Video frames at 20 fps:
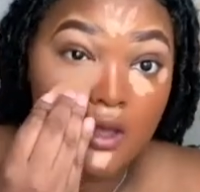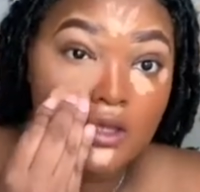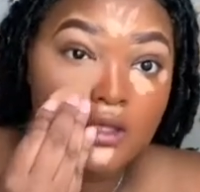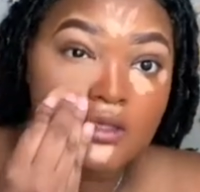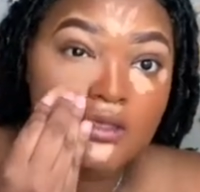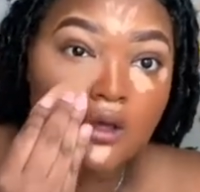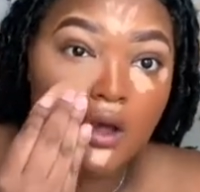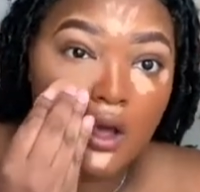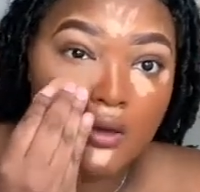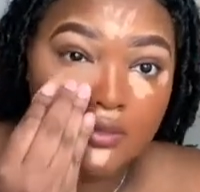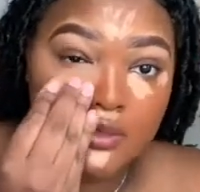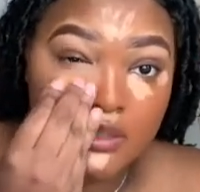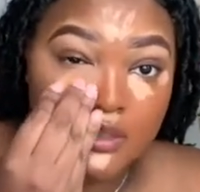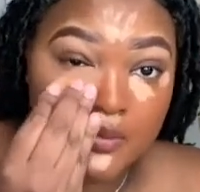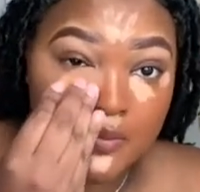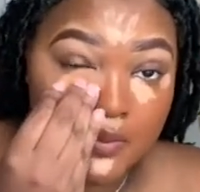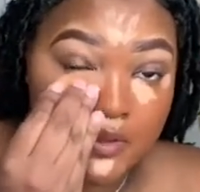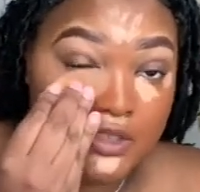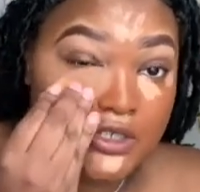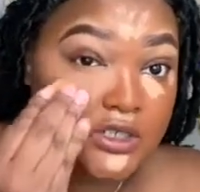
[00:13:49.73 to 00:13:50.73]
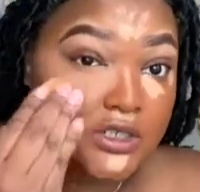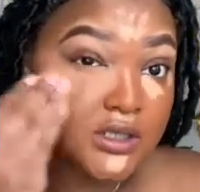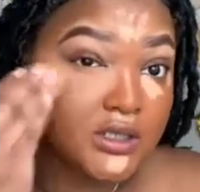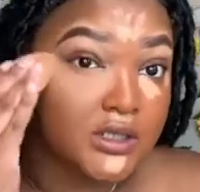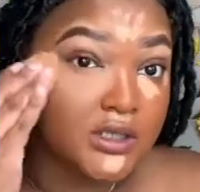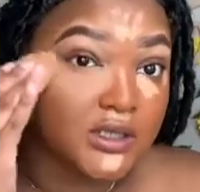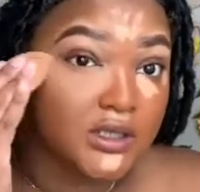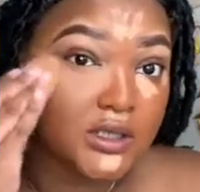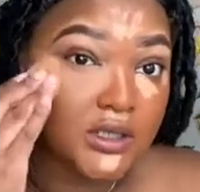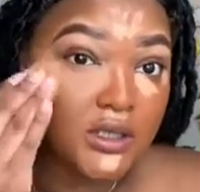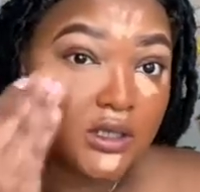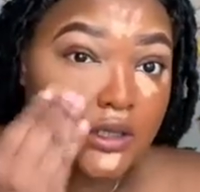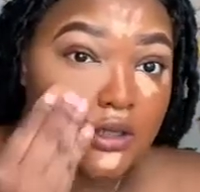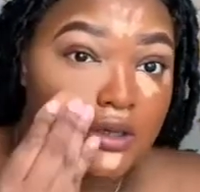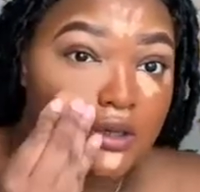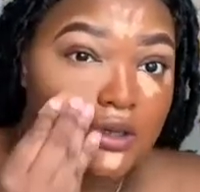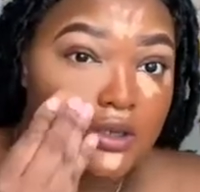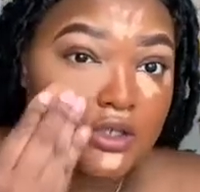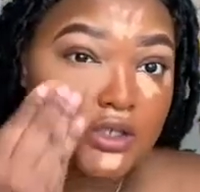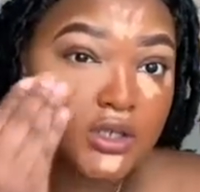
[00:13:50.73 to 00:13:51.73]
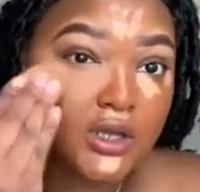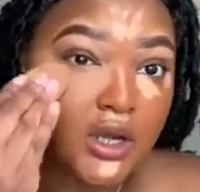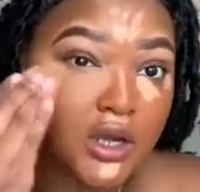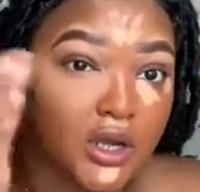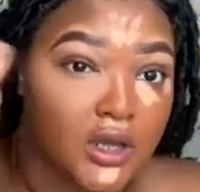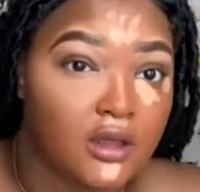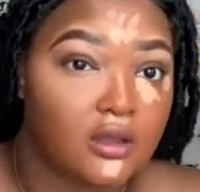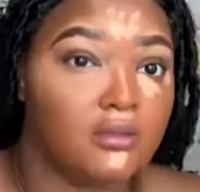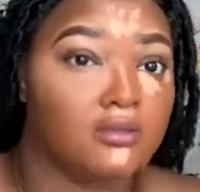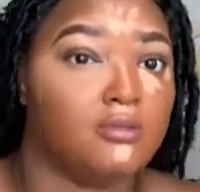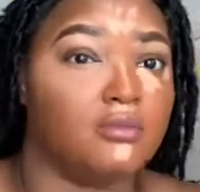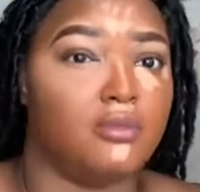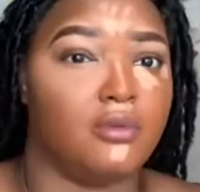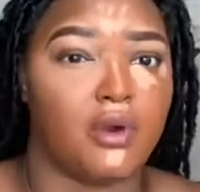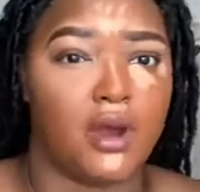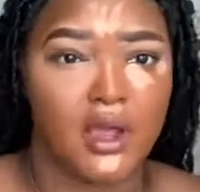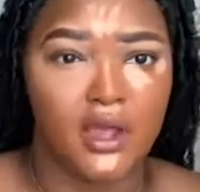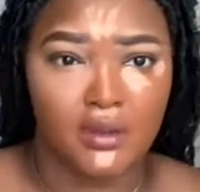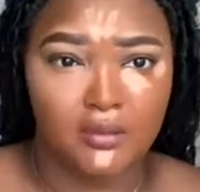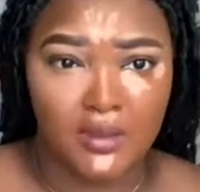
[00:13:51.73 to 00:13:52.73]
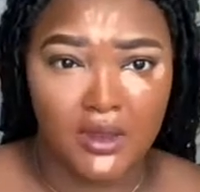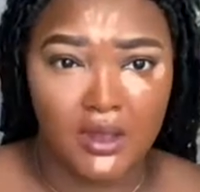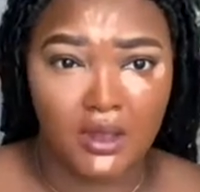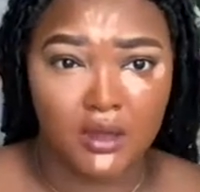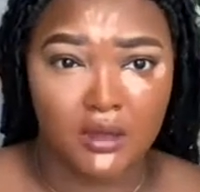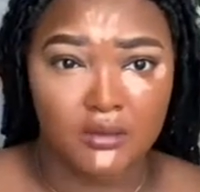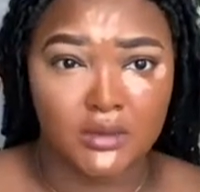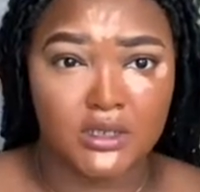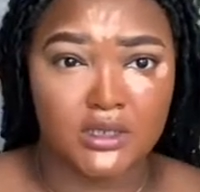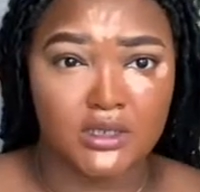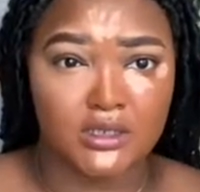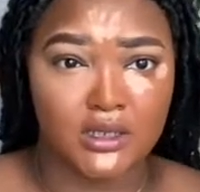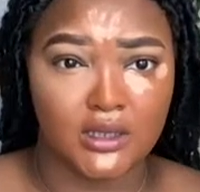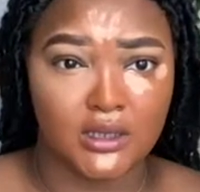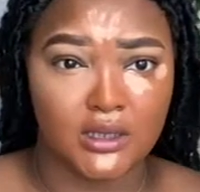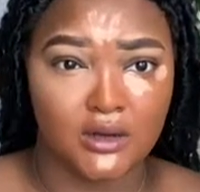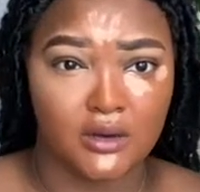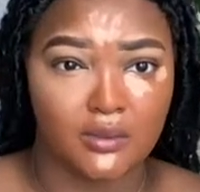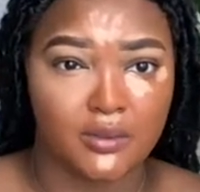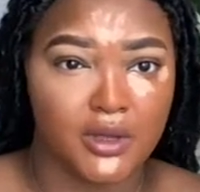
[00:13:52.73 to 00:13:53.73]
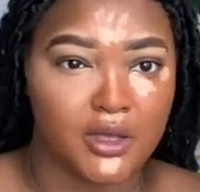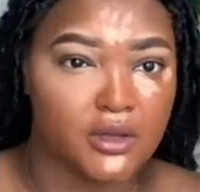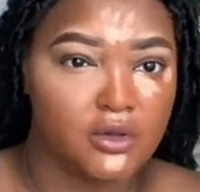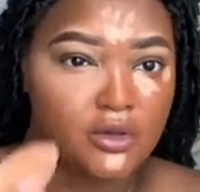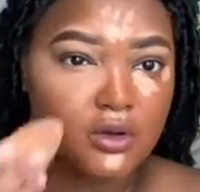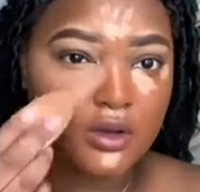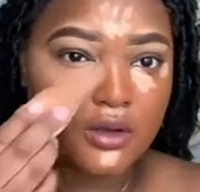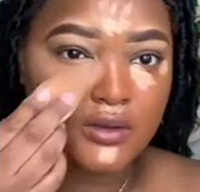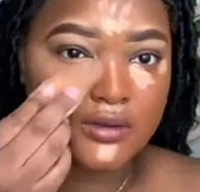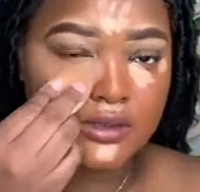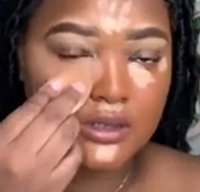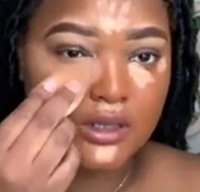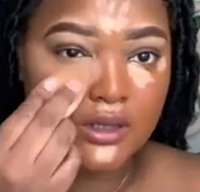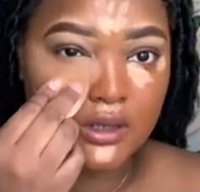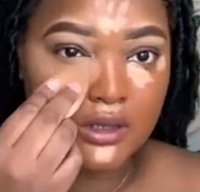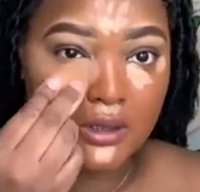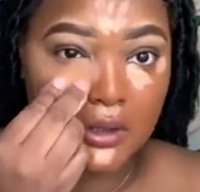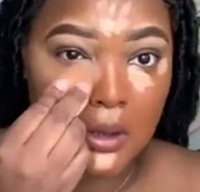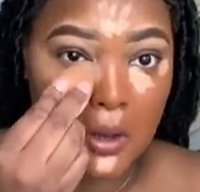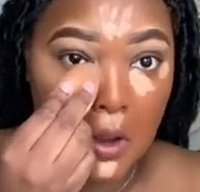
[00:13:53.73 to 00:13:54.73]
So I'm just pushing this in and trying to brighten me up just a little bit. You know what I'm saying?